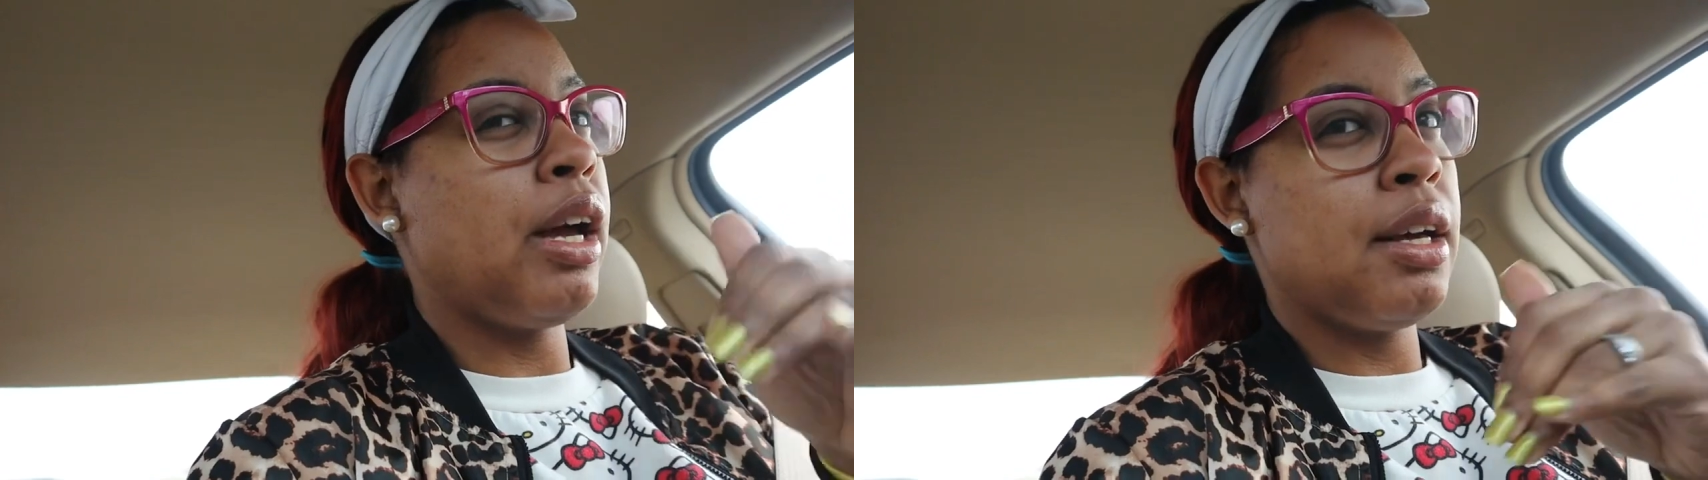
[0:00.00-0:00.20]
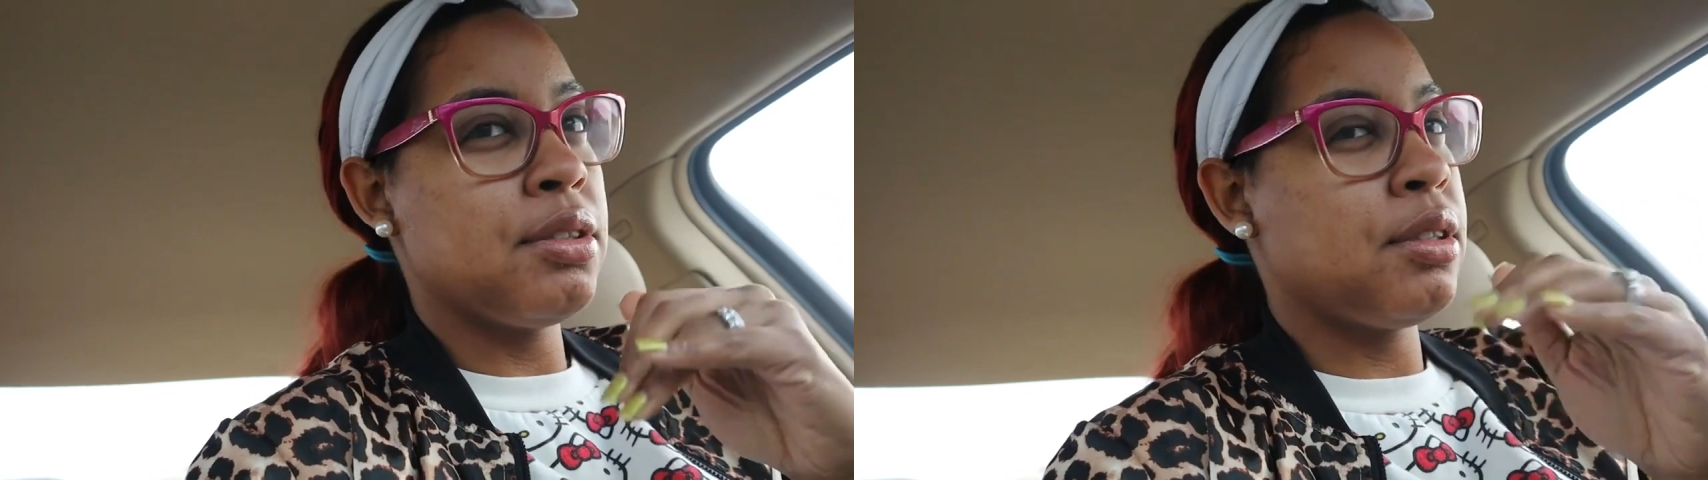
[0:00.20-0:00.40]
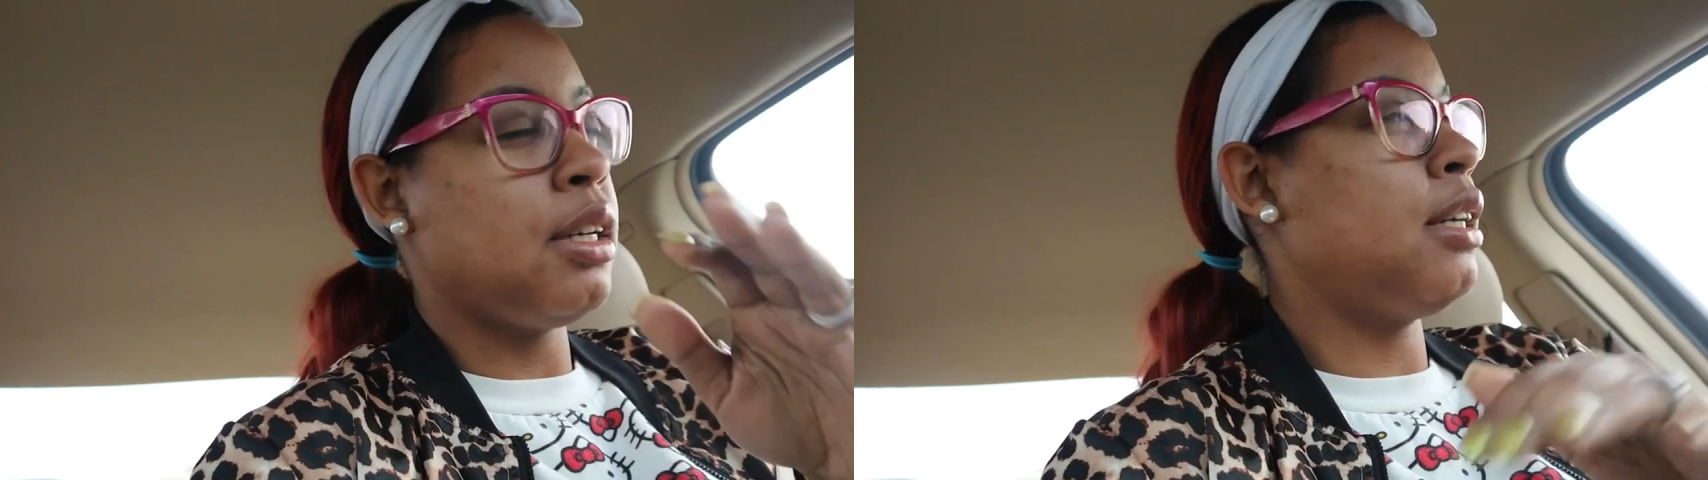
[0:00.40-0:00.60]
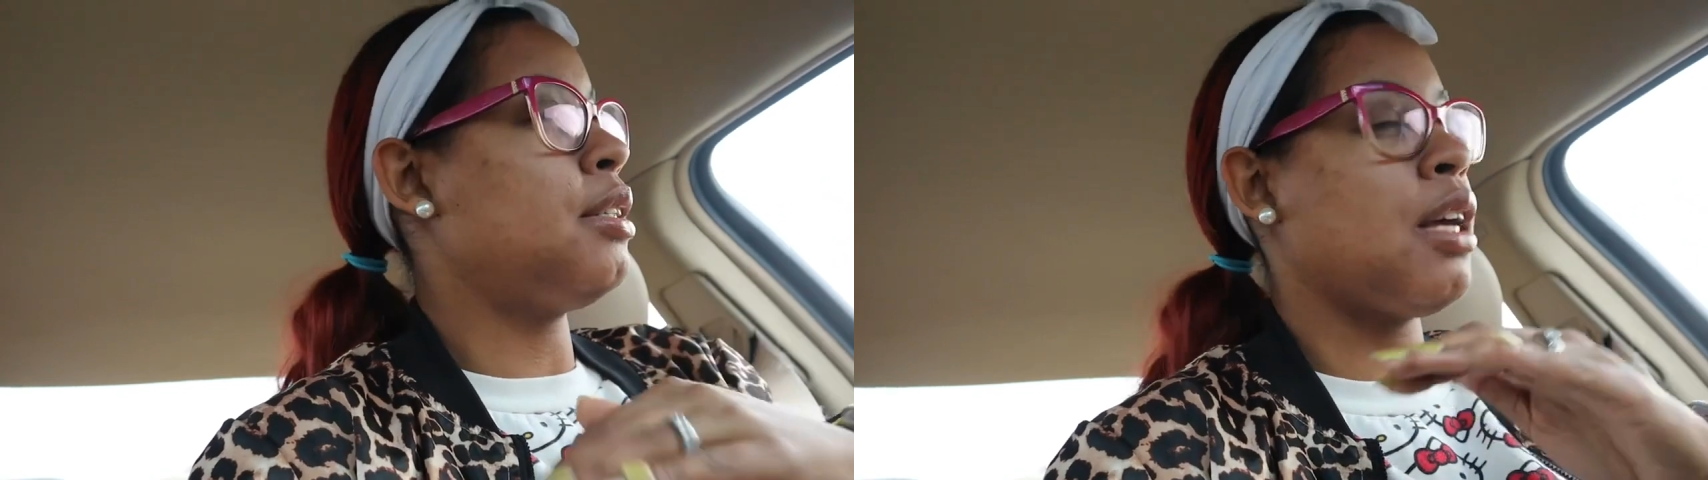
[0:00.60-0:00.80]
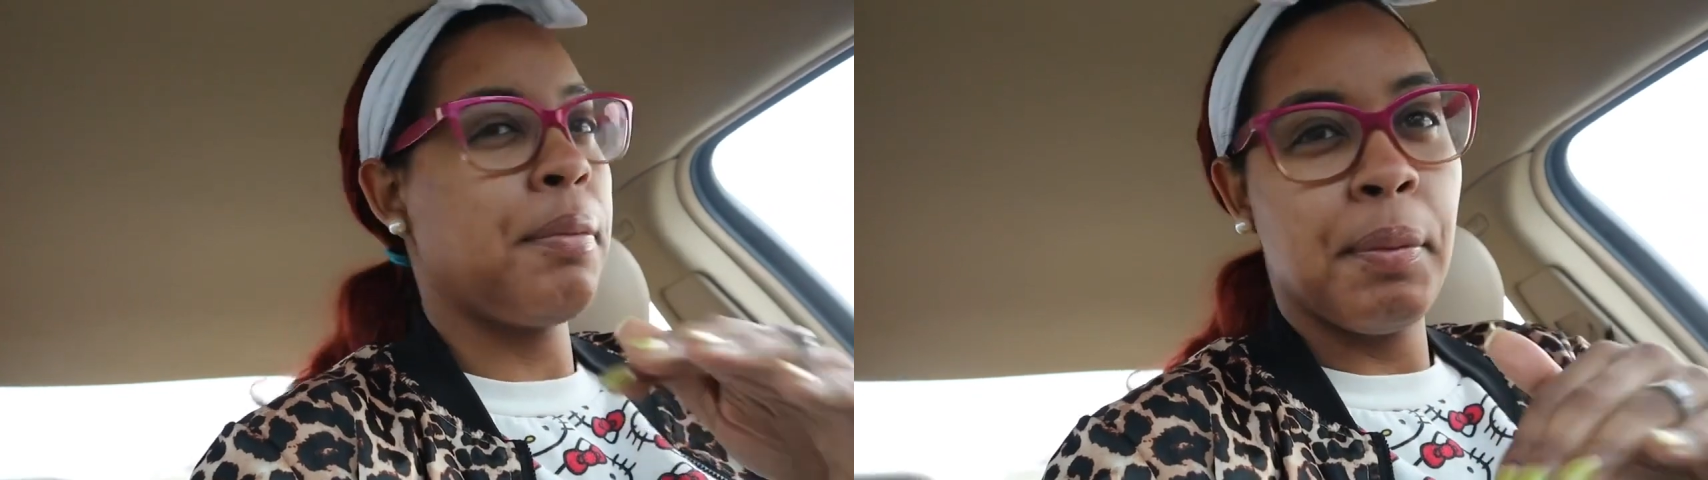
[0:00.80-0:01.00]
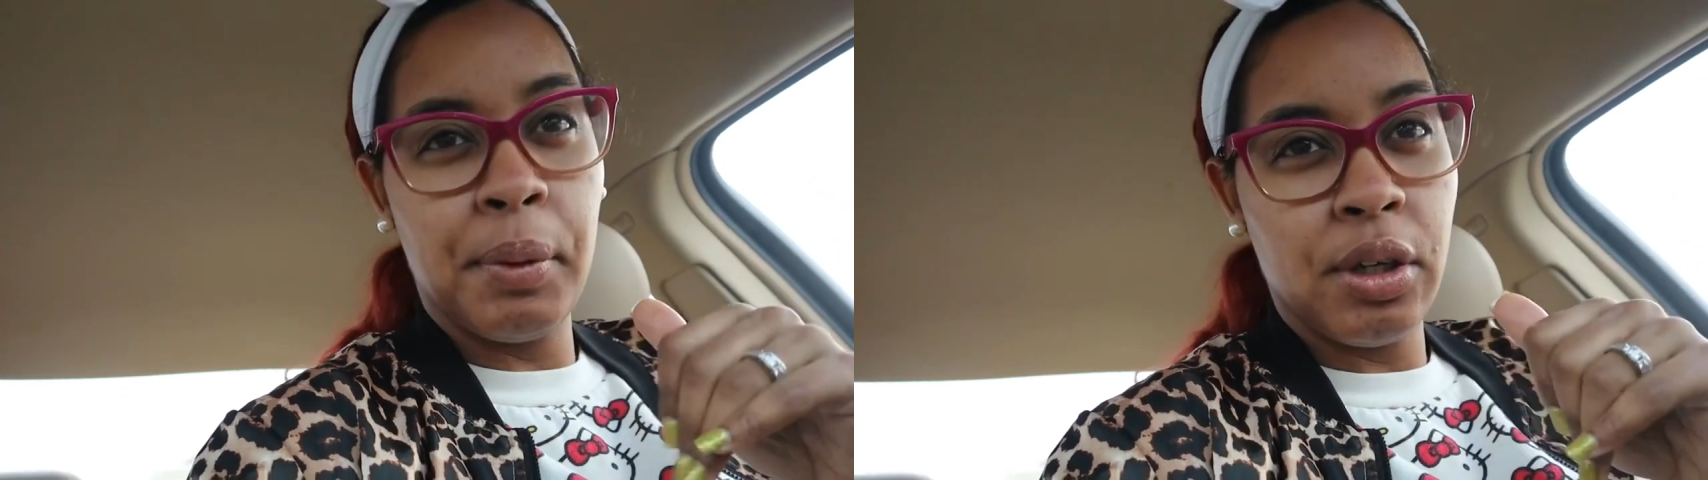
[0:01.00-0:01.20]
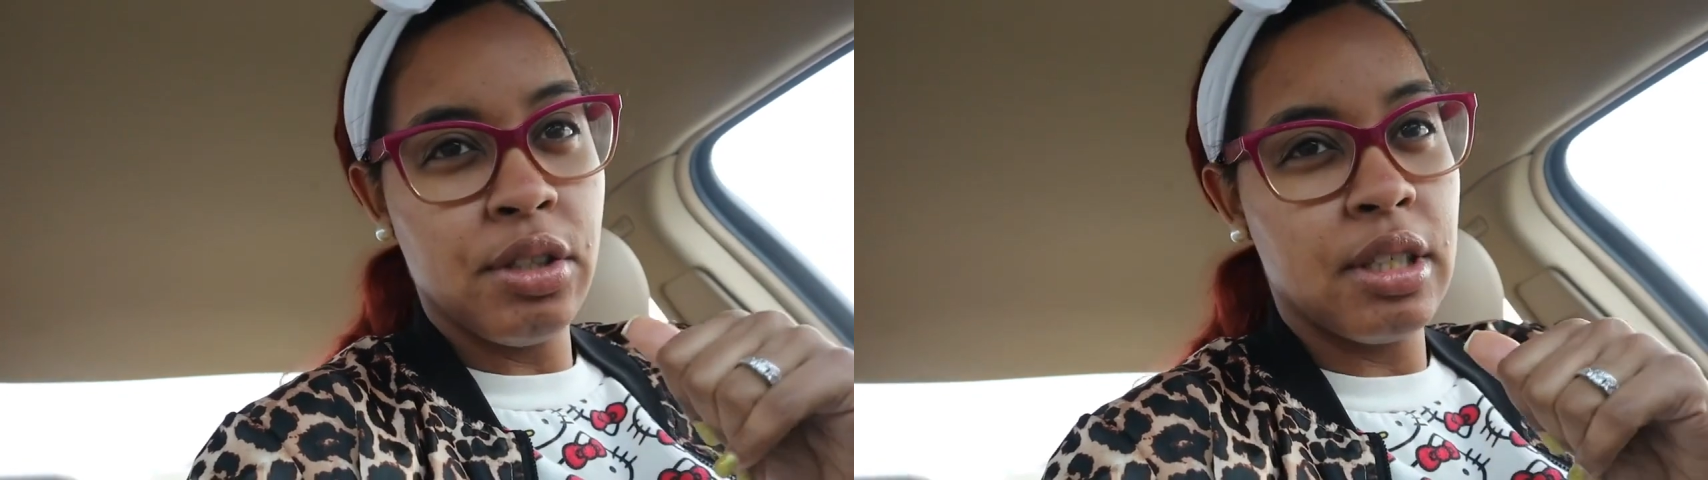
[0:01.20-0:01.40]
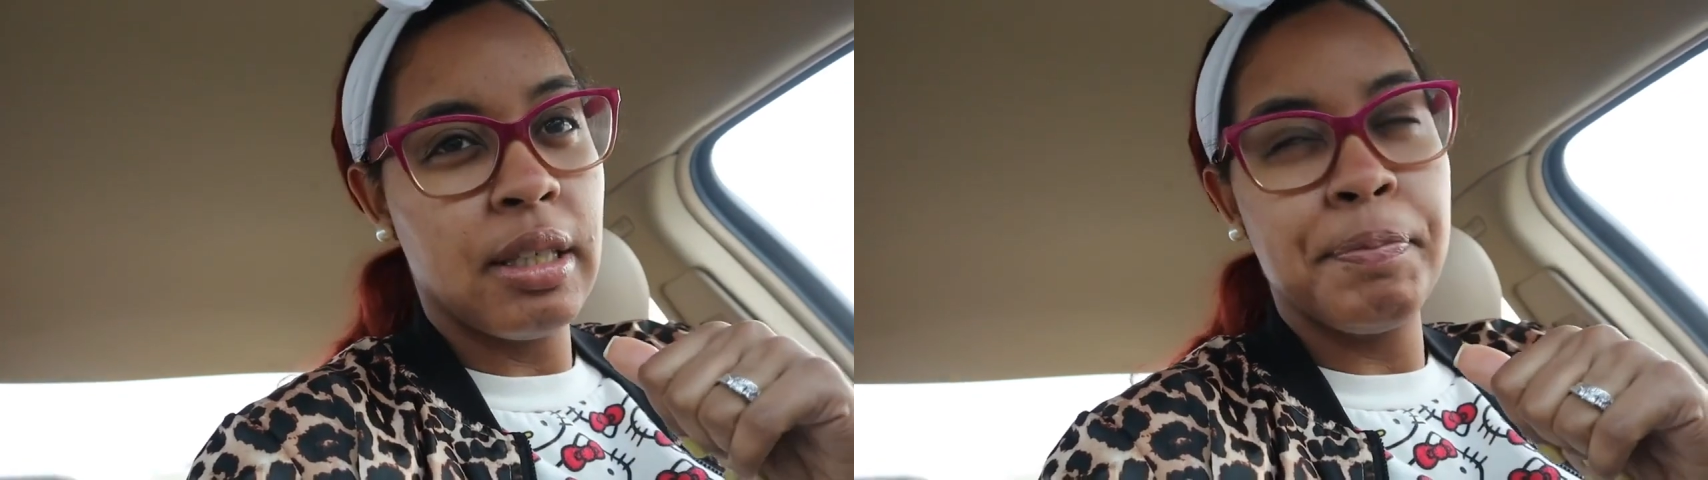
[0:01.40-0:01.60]
hazelnut type of
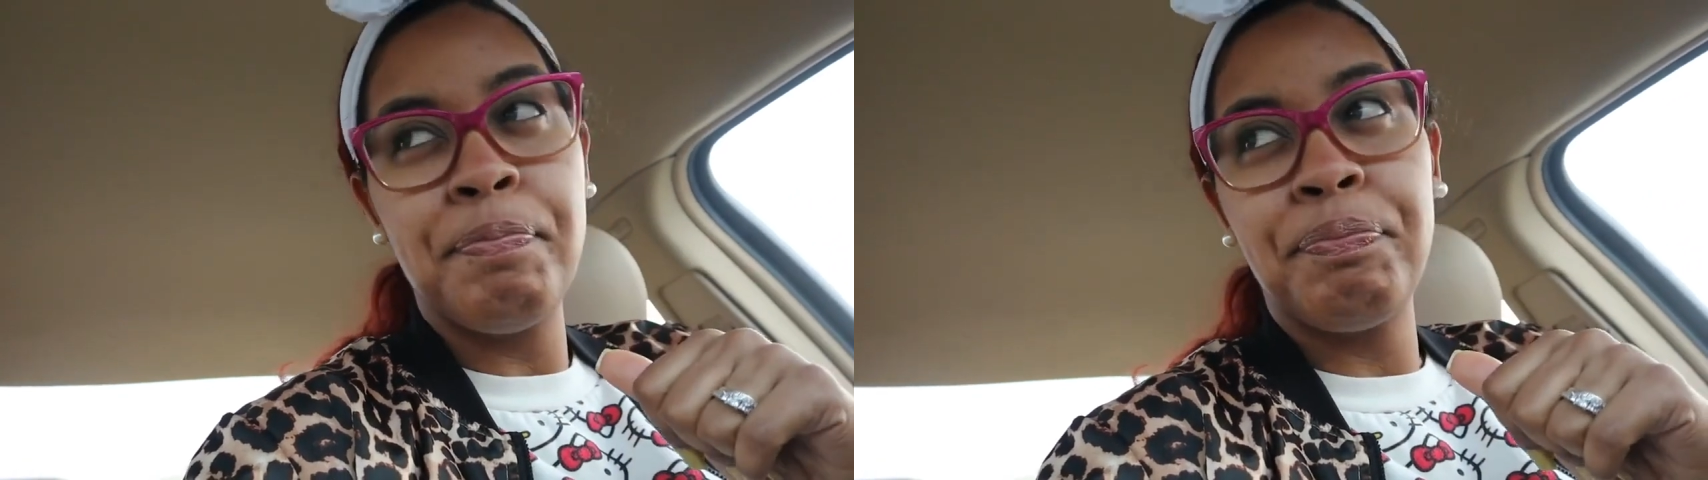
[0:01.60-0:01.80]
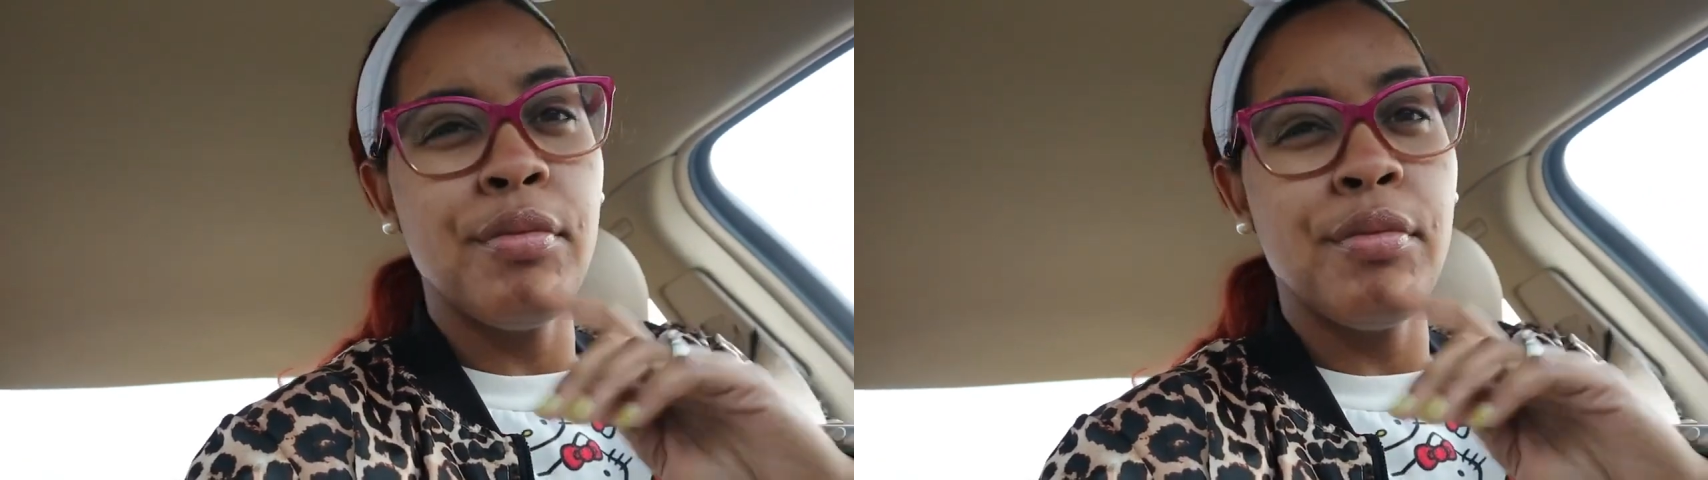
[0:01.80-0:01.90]
person.